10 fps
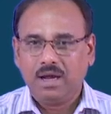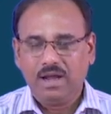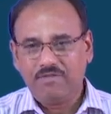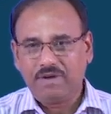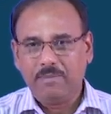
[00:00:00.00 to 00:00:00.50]

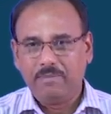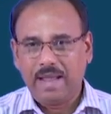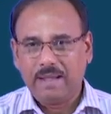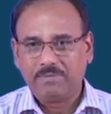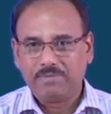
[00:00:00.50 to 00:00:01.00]
if I
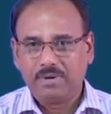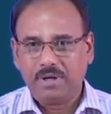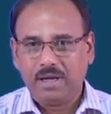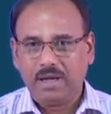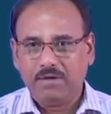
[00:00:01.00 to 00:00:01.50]
map
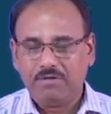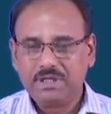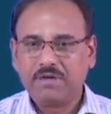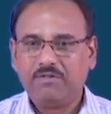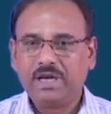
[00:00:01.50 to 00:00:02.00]

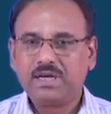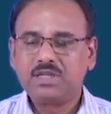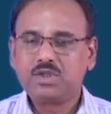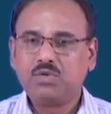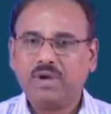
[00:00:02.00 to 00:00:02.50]
feature
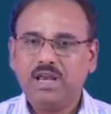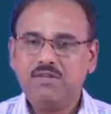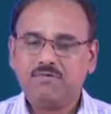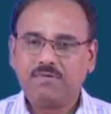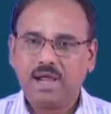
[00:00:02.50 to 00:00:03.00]
vectors to
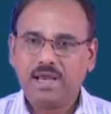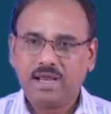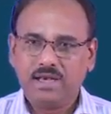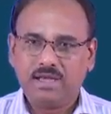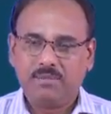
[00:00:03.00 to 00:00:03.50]

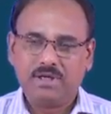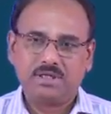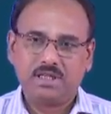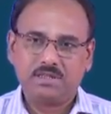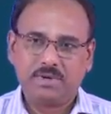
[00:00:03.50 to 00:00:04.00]
infinite
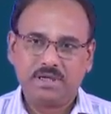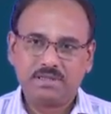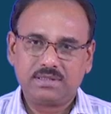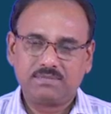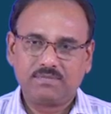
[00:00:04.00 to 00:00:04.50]
dimensional
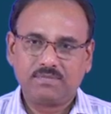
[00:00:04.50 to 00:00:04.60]
space,